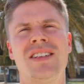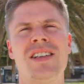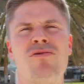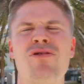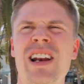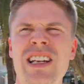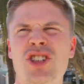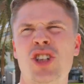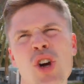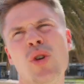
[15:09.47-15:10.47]
They said really
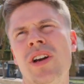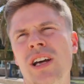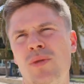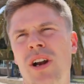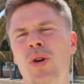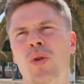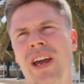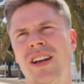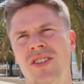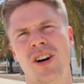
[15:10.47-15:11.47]
June is when it all
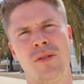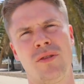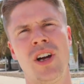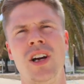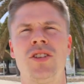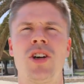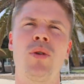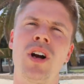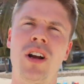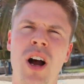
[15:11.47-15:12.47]
kicks off, so
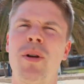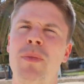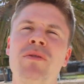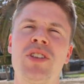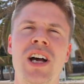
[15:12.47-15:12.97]
we're a couple of months